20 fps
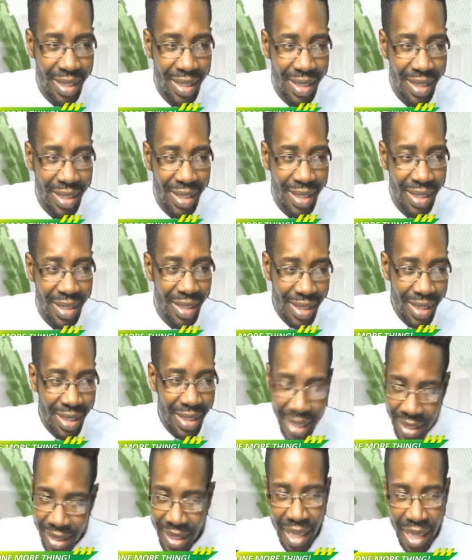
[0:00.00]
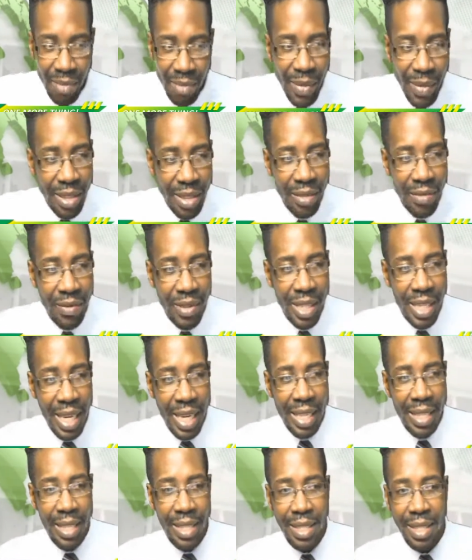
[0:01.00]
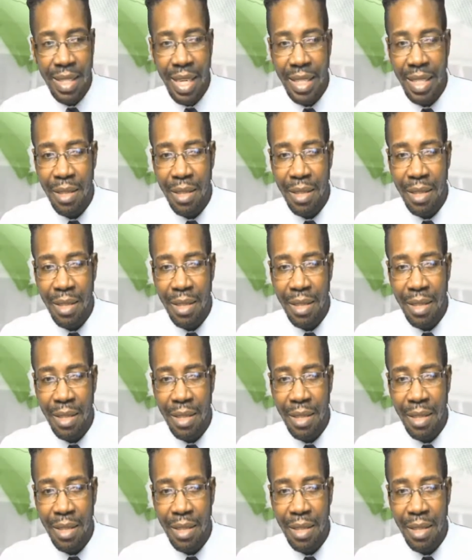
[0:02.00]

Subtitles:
In this segment of Guyana is not a real